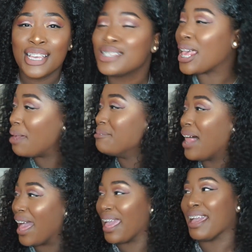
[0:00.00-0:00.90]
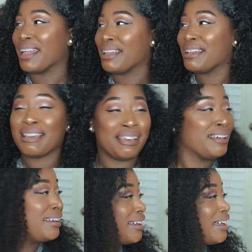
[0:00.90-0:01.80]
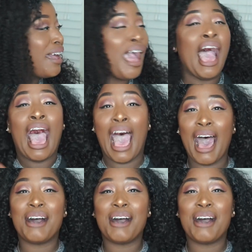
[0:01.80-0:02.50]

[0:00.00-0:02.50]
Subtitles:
So I'm like, how?